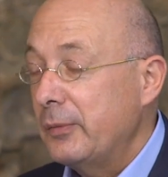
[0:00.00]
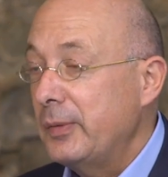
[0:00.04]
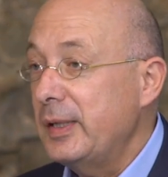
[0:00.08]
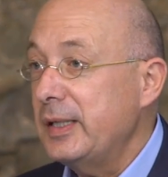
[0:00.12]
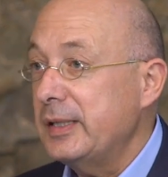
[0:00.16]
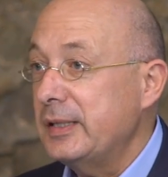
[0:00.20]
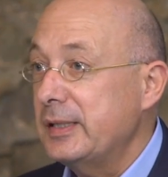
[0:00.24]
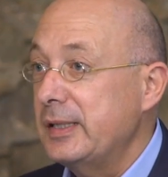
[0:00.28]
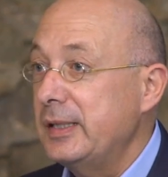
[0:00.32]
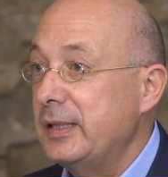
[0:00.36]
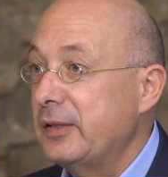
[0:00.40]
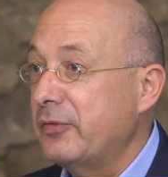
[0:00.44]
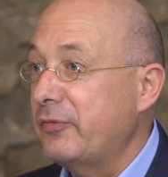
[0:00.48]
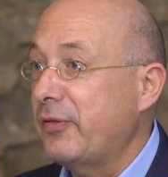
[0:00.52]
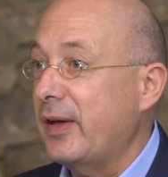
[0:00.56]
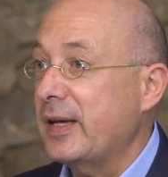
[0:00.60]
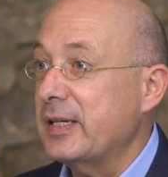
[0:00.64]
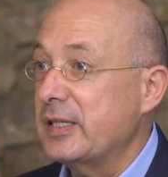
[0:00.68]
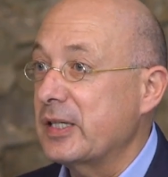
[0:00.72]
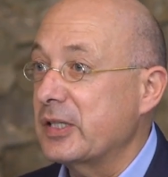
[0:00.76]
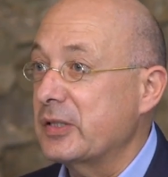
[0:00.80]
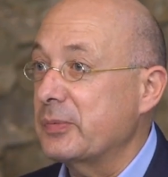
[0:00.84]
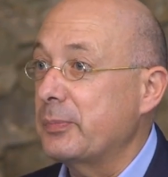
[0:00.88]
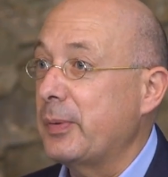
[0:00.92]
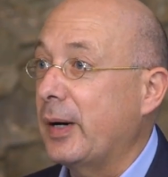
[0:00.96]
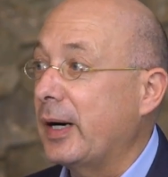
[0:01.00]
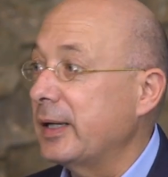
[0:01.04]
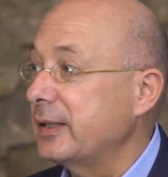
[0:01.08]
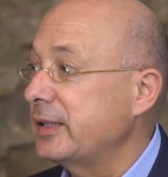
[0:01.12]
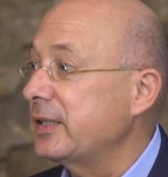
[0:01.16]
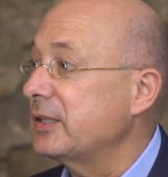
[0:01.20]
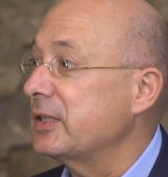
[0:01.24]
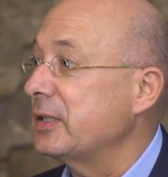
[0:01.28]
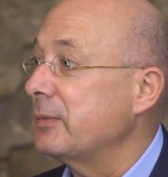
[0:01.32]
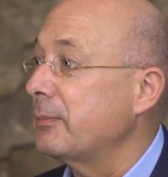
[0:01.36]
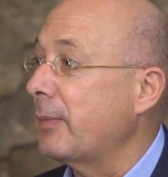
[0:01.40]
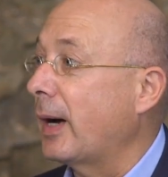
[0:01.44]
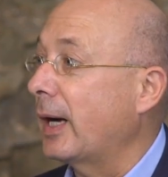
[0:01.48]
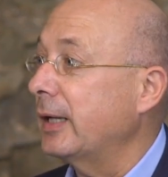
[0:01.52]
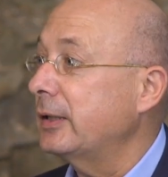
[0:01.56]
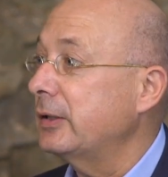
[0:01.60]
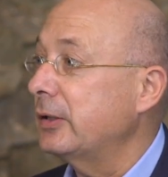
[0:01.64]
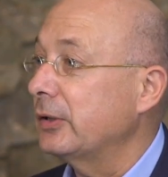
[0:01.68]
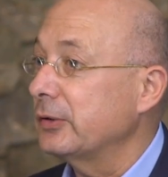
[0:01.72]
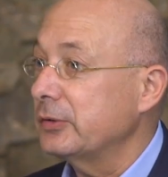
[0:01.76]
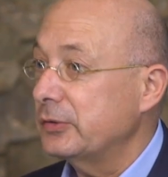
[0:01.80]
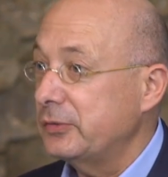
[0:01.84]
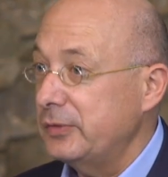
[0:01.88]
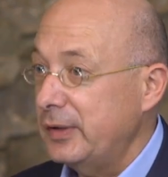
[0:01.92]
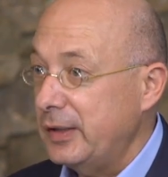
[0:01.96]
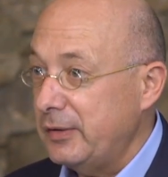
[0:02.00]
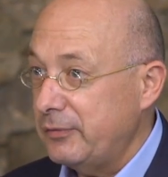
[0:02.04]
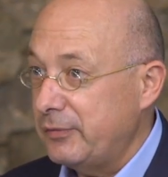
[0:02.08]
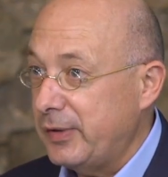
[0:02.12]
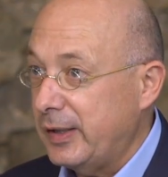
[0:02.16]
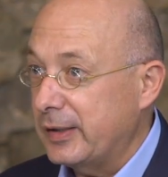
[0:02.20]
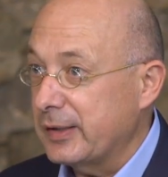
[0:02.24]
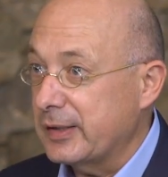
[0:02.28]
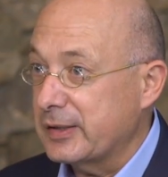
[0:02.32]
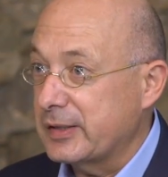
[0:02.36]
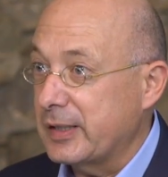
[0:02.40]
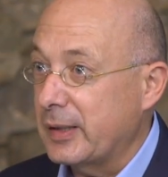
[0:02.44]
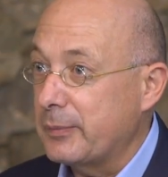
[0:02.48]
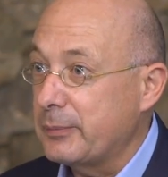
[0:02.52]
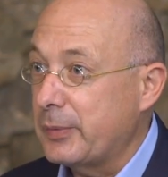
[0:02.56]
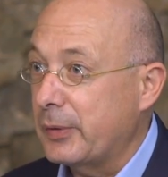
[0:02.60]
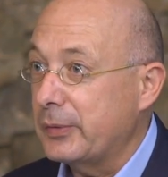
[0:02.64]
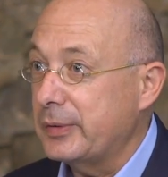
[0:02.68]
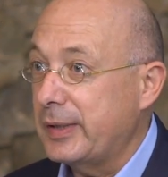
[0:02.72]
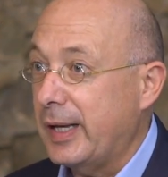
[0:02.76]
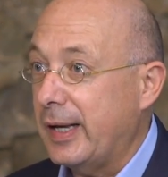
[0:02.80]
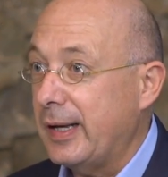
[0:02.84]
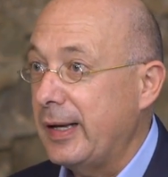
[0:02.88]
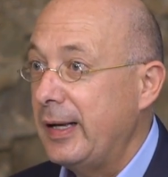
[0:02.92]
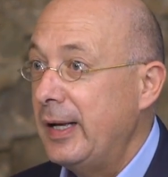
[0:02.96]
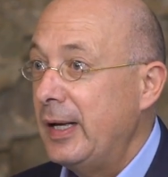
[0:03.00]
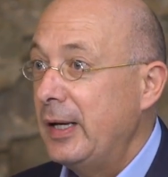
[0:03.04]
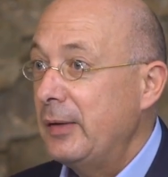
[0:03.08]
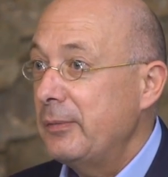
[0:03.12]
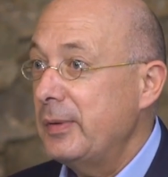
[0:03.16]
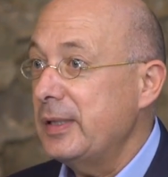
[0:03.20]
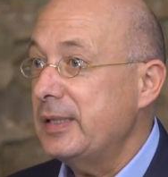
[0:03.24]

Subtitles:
we see the fascist parties in my country, Wilders and Baudet,